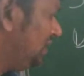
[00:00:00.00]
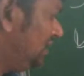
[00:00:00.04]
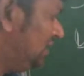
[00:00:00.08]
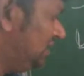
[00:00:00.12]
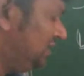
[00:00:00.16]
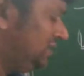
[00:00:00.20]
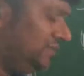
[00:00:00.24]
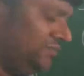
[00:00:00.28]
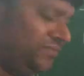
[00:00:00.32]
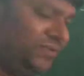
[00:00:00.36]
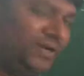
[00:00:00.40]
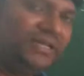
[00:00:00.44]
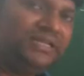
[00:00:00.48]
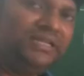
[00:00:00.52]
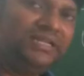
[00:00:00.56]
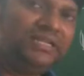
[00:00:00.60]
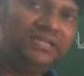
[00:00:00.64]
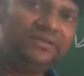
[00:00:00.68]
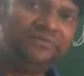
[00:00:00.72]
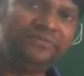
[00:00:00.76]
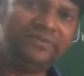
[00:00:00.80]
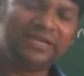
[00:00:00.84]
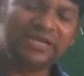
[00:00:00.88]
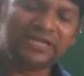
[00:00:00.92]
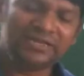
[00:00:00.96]
Then
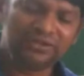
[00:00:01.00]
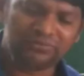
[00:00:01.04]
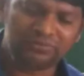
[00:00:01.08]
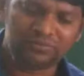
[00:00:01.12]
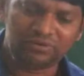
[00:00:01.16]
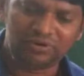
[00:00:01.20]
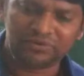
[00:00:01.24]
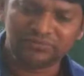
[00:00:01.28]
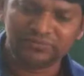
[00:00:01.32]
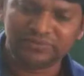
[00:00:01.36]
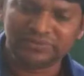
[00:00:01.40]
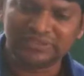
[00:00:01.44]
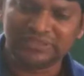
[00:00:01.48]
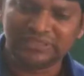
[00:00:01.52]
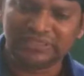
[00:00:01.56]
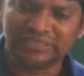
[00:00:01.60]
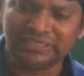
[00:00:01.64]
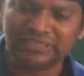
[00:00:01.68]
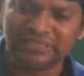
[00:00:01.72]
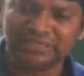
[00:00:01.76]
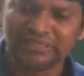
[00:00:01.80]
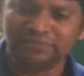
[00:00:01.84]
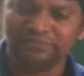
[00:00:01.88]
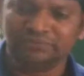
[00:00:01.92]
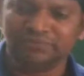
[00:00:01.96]
finally we had a war with
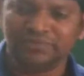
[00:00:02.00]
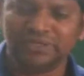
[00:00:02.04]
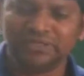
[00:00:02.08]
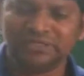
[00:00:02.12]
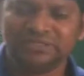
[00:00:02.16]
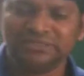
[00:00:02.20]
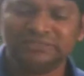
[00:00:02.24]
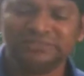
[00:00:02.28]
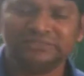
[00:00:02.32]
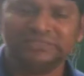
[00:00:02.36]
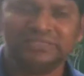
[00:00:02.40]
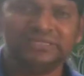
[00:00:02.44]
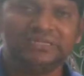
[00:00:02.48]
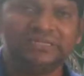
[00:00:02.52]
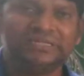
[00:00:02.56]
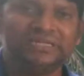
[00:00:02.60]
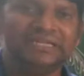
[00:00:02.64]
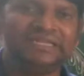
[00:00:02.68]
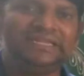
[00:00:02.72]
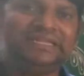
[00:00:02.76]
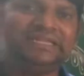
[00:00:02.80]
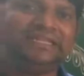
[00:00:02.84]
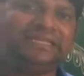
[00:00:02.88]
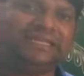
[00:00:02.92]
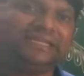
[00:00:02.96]
the Pakistan
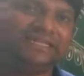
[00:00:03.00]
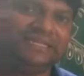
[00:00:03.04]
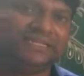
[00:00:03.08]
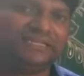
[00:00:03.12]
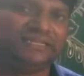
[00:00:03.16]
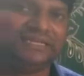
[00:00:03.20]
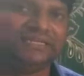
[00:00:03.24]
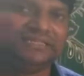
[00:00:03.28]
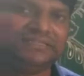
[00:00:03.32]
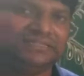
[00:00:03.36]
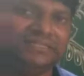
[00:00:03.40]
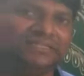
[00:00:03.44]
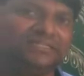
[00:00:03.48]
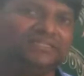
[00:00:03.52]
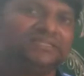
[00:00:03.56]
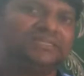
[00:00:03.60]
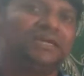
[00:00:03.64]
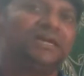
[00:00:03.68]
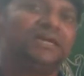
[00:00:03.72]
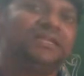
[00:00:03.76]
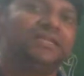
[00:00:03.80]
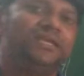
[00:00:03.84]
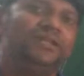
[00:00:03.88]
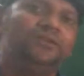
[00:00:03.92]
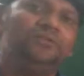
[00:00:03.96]
1999, that is
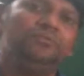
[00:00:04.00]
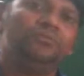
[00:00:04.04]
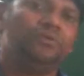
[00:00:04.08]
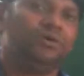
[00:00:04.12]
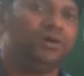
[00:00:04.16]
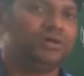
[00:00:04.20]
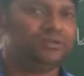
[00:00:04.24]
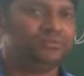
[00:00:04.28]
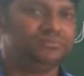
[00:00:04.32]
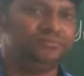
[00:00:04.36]
Kargil war.